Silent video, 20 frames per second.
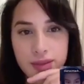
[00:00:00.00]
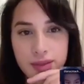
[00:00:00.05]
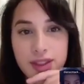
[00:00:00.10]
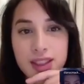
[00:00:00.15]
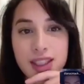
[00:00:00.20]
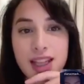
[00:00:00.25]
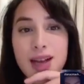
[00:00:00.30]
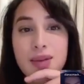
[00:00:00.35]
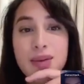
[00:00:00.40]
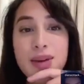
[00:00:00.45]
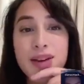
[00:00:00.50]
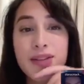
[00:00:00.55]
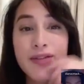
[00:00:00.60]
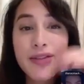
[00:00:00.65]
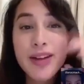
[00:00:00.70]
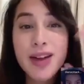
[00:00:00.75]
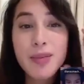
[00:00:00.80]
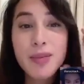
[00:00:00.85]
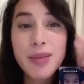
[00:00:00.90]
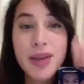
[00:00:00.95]
Salamat
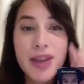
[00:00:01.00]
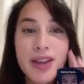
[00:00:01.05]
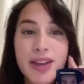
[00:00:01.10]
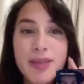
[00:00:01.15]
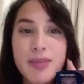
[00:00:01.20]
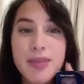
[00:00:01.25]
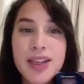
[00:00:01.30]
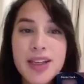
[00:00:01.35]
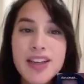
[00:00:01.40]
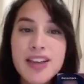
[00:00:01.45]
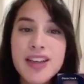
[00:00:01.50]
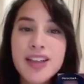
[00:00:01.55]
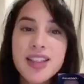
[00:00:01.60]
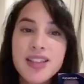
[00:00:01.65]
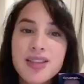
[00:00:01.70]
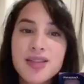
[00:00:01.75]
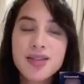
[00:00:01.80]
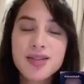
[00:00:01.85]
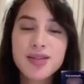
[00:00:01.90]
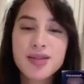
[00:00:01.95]
fa berry berry.
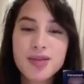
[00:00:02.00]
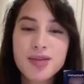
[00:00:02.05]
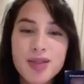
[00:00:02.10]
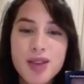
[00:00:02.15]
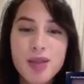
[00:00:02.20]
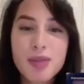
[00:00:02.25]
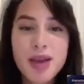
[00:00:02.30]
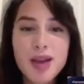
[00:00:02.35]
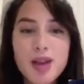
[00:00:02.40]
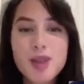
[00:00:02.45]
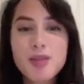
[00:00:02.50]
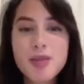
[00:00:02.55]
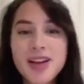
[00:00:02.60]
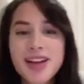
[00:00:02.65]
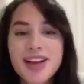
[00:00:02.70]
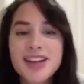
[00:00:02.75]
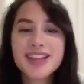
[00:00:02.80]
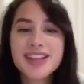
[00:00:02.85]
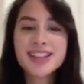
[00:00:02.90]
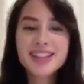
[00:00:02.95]
Fa berry
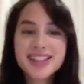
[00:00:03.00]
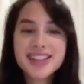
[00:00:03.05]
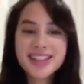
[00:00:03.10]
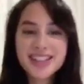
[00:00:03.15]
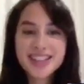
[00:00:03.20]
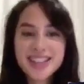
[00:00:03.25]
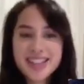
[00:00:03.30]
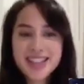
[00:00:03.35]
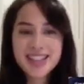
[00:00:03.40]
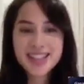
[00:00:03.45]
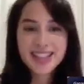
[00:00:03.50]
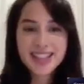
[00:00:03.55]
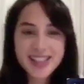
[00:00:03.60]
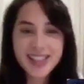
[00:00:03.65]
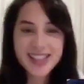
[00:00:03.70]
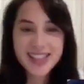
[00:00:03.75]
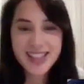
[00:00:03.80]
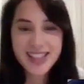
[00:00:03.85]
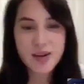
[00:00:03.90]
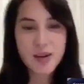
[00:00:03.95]
berry.
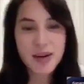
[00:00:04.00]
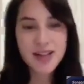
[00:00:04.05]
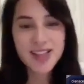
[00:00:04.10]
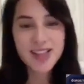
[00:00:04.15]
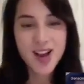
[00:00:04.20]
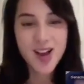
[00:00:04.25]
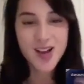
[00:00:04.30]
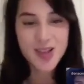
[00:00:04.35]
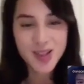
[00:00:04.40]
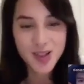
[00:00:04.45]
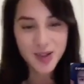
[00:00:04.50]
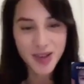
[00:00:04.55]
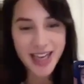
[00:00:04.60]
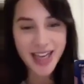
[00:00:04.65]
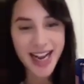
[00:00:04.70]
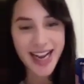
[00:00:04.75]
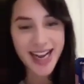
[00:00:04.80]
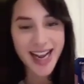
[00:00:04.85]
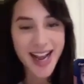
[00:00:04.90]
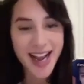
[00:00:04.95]
Someone goes 3
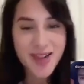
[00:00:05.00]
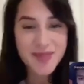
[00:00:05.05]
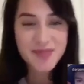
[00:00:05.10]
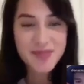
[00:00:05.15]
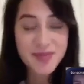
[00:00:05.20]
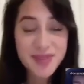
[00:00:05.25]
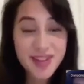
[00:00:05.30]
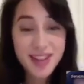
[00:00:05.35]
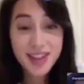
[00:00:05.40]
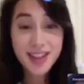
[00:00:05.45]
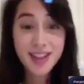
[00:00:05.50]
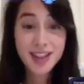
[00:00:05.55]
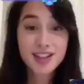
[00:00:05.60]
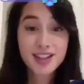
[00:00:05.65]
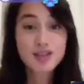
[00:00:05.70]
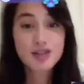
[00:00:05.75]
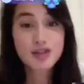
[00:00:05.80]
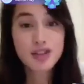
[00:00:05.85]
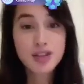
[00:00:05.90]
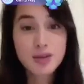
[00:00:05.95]
a.m.
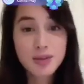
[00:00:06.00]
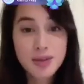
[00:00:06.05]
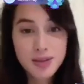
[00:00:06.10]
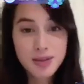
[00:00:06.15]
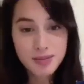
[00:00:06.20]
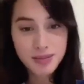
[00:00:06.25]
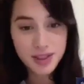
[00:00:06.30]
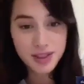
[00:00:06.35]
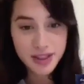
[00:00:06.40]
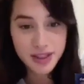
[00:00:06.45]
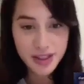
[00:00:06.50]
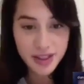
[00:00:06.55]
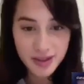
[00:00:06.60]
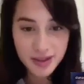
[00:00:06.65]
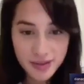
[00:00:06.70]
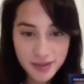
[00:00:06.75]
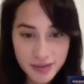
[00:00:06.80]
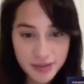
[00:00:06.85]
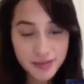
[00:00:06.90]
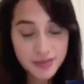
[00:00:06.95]
Grubbing my
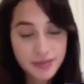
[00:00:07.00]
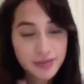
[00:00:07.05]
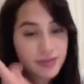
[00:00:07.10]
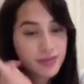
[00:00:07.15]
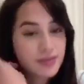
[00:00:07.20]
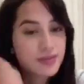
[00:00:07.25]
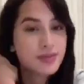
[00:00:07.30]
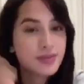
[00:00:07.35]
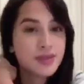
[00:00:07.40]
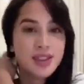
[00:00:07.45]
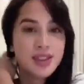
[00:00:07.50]
throat.